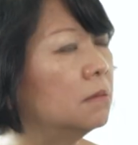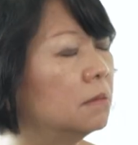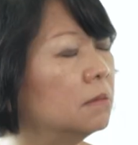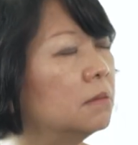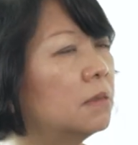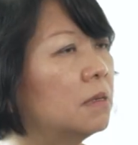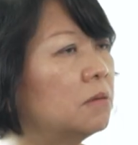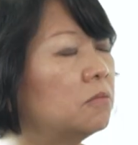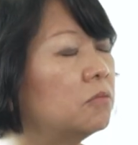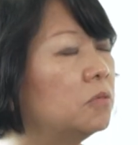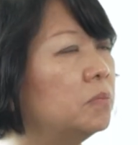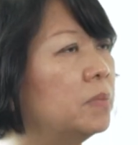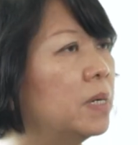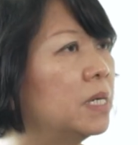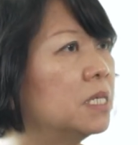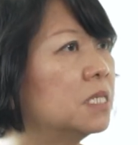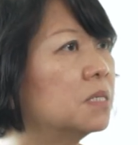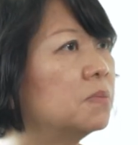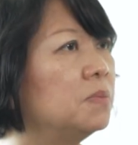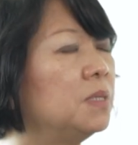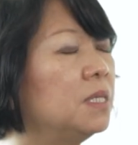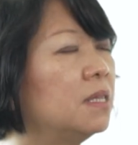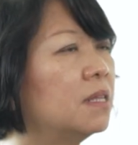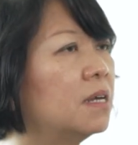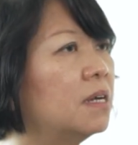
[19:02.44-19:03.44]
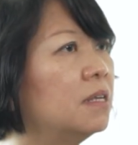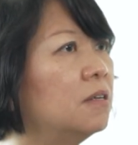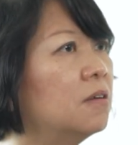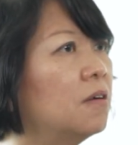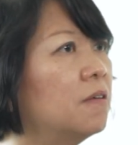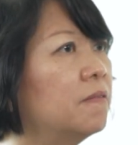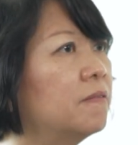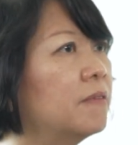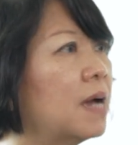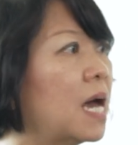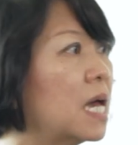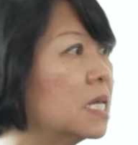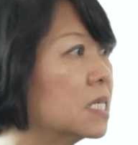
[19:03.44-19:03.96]
That reminds me then
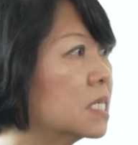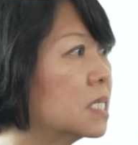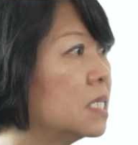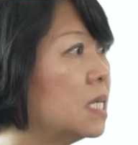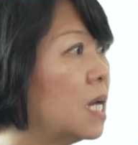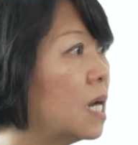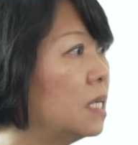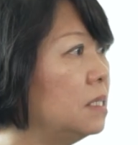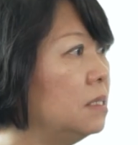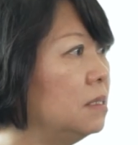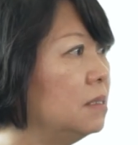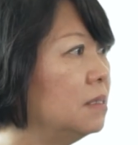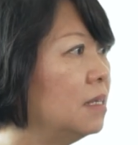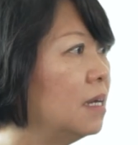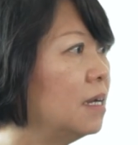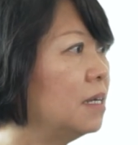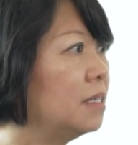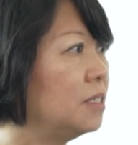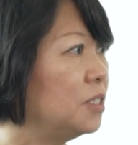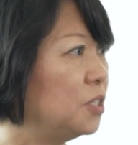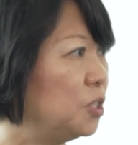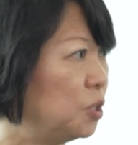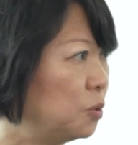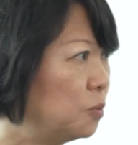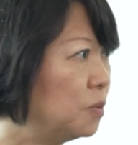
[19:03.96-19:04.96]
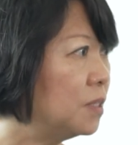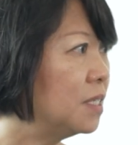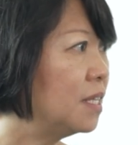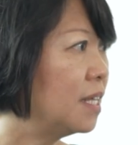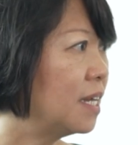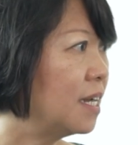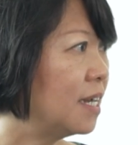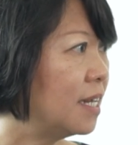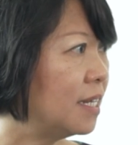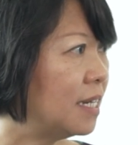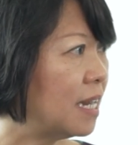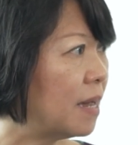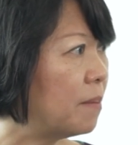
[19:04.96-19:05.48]
of ASEAN, and you were
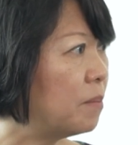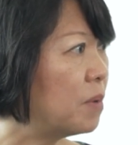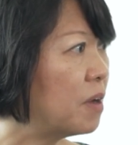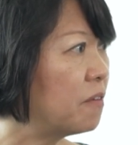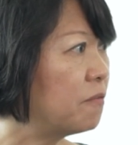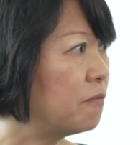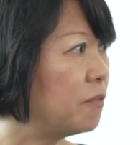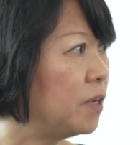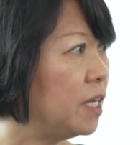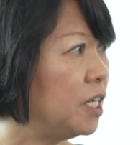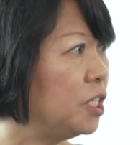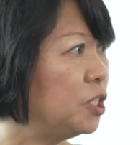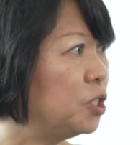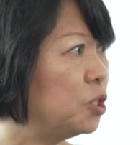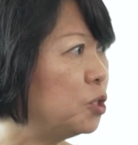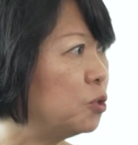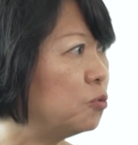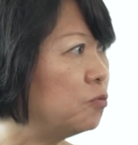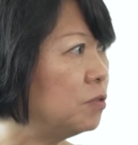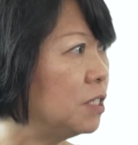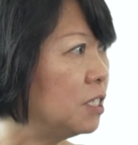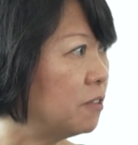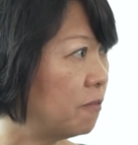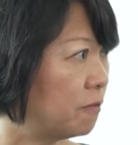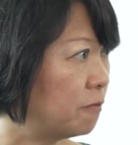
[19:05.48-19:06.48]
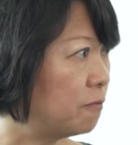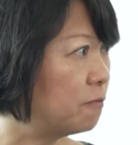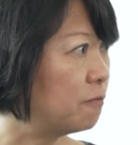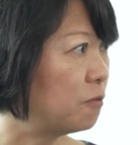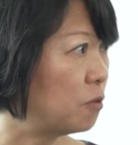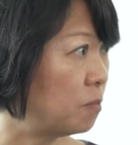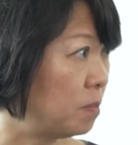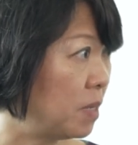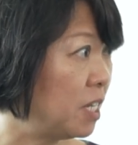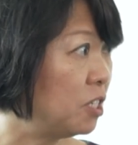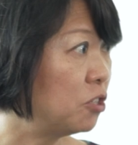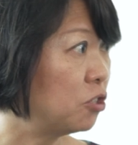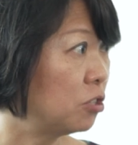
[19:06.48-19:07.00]
there at M F A during the
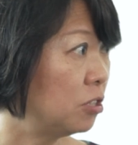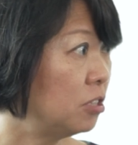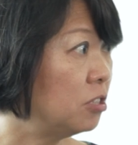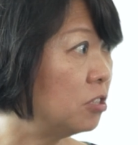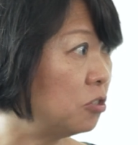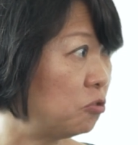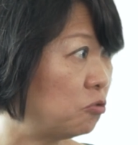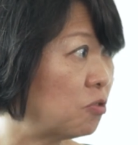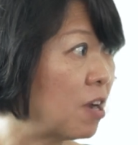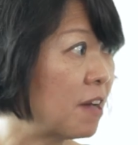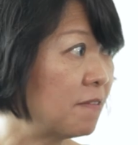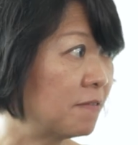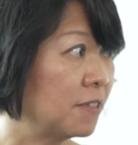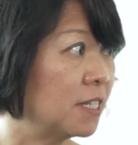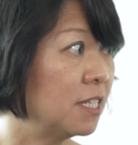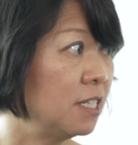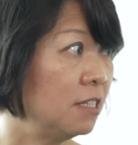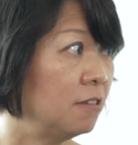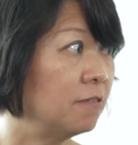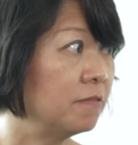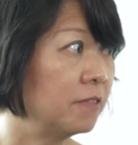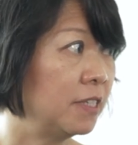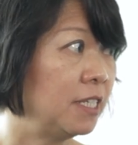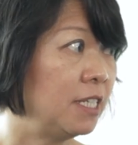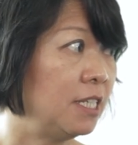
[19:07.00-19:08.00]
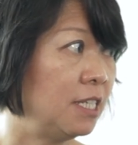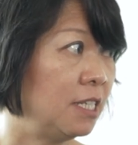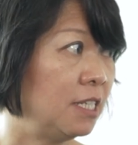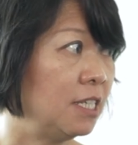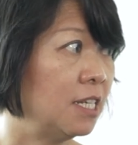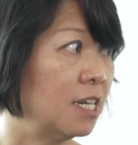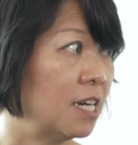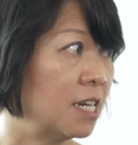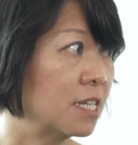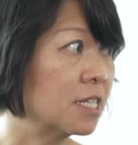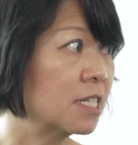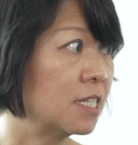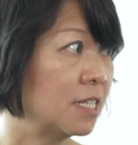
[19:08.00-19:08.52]
formation, the drafting of the
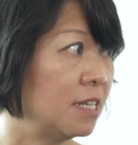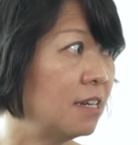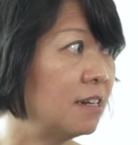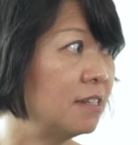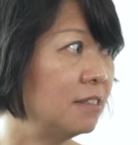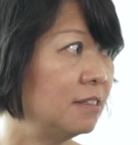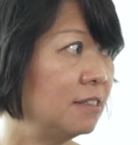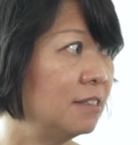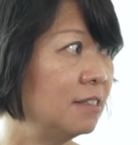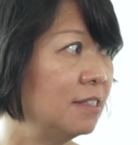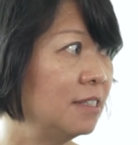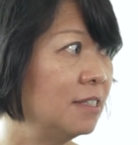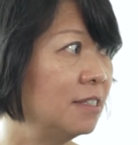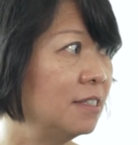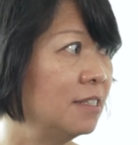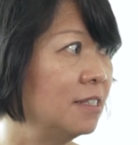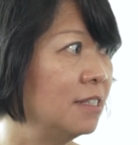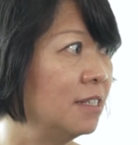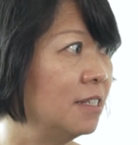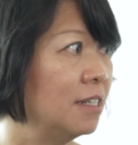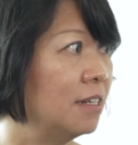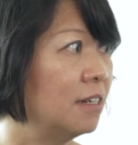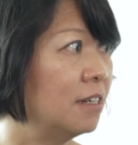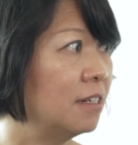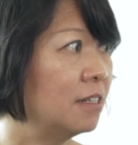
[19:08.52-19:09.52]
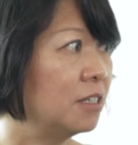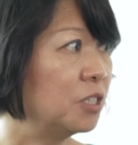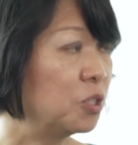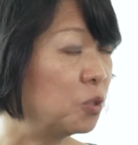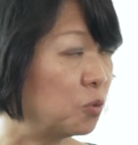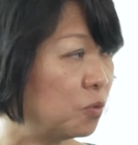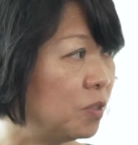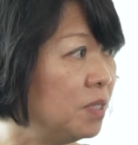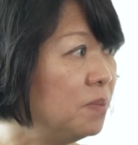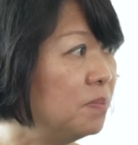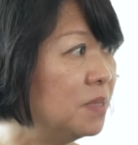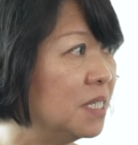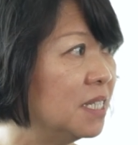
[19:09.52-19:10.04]
ASEAN uh,
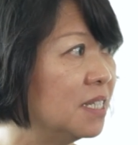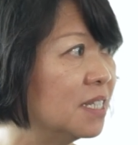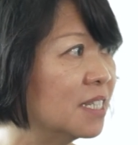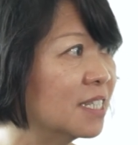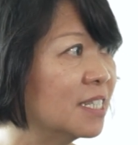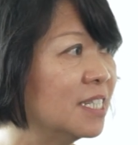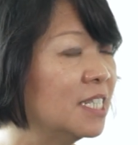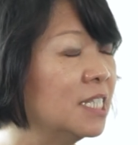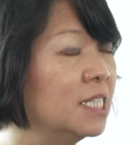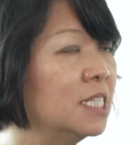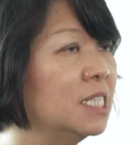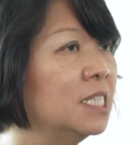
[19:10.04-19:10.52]
agreement.